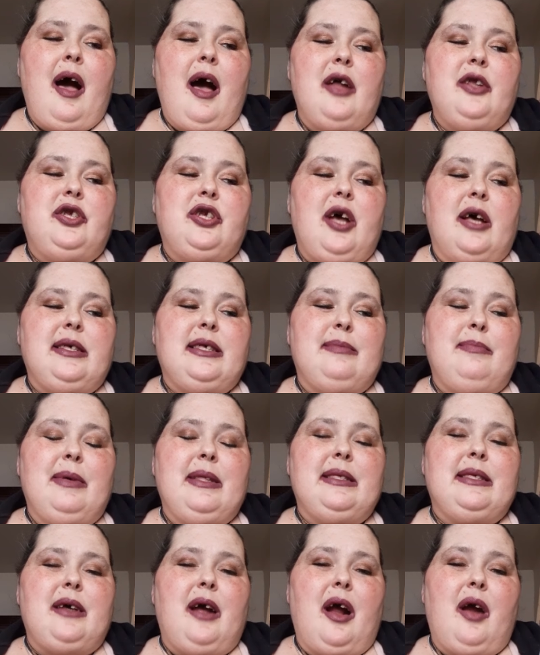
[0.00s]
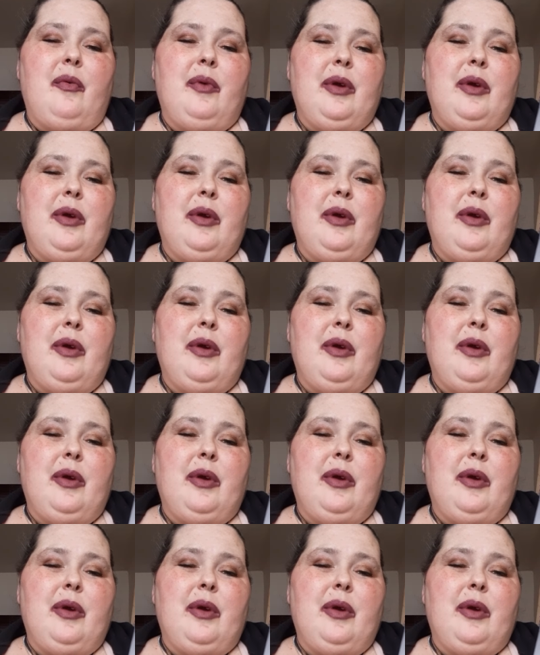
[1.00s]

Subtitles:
adjustments are